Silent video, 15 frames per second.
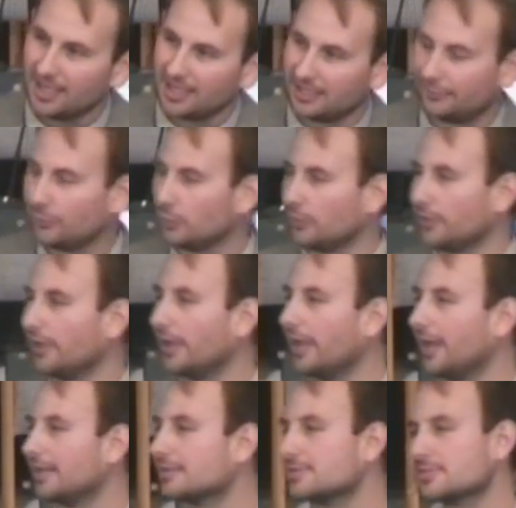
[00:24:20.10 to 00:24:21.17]
And if you're
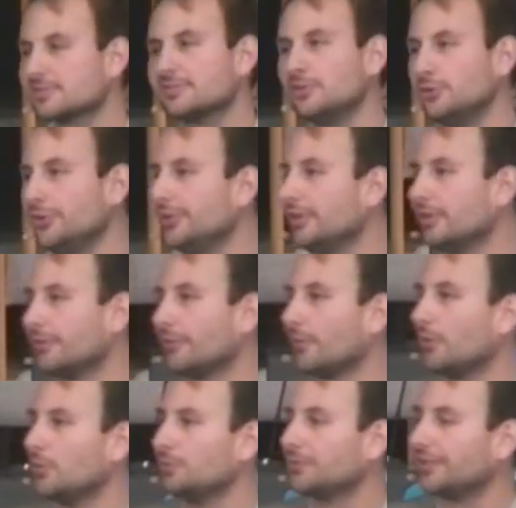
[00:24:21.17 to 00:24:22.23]
a student in the
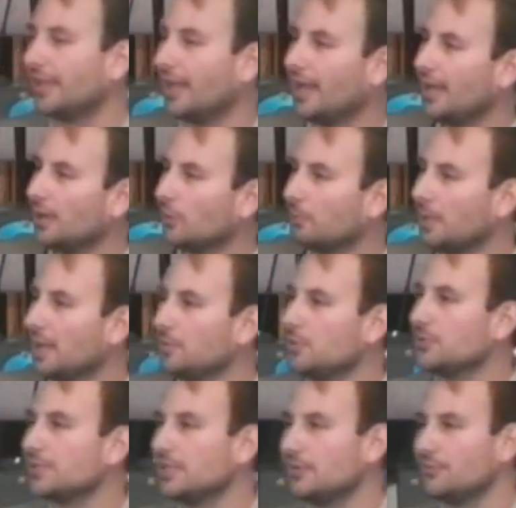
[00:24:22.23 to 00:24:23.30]
room today, or maybe
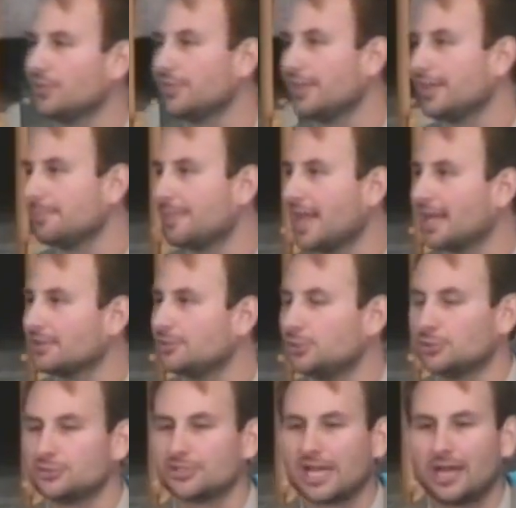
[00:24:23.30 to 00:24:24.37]
you can even think back to
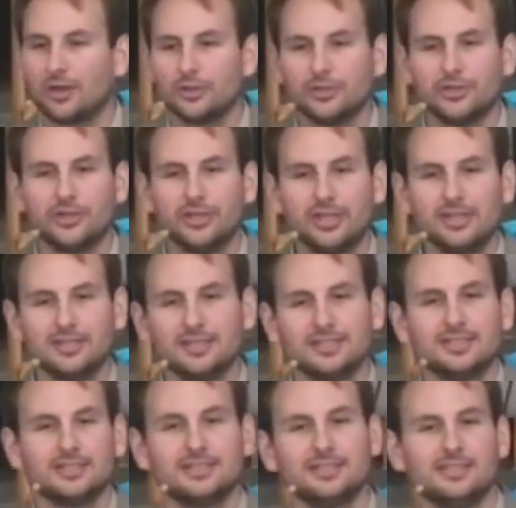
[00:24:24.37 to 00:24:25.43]
your childhood,
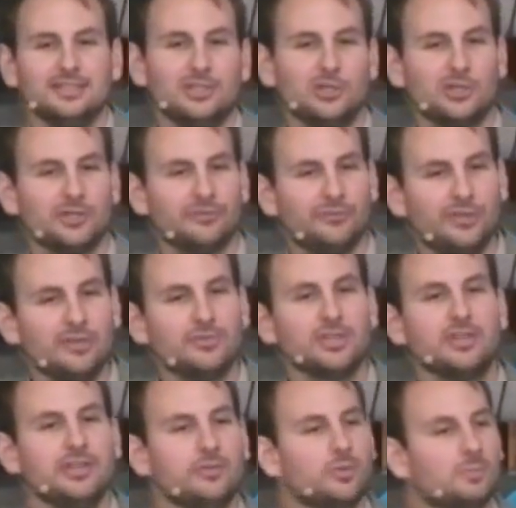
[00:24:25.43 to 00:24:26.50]
you can
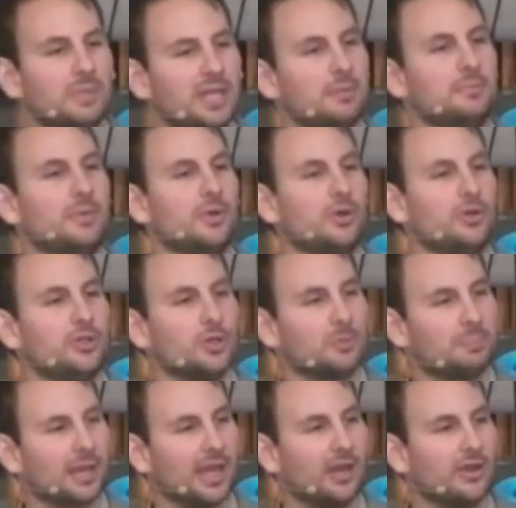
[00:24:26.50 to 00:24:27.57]
vividly remember your
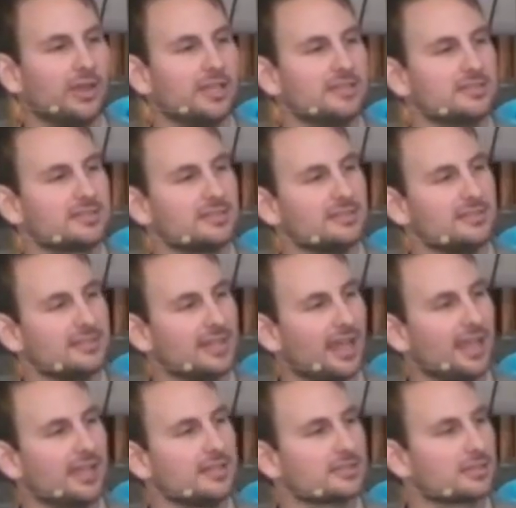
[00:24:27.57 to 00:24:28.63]
parents
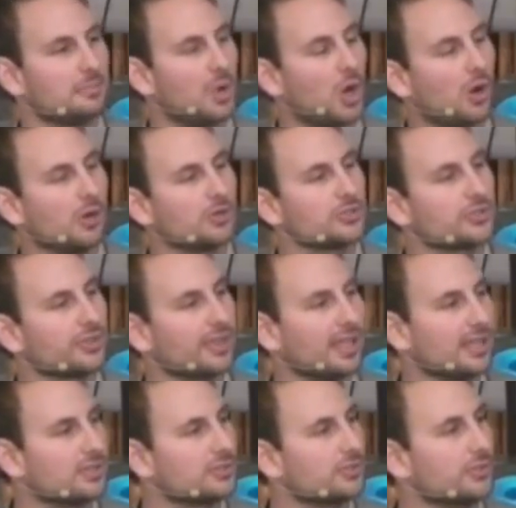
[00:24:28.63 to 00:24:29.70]
saying some harsh
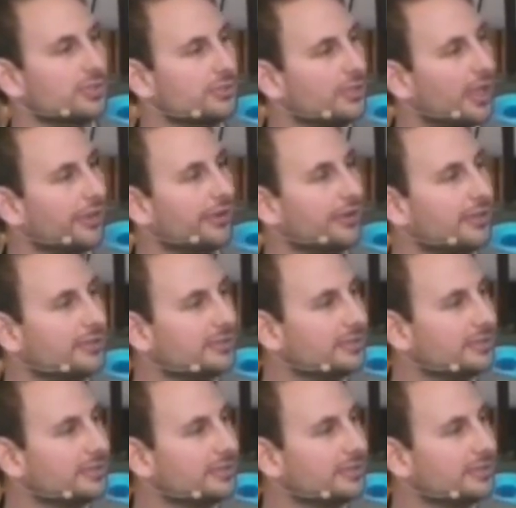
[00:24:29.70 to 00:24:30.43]
things to each other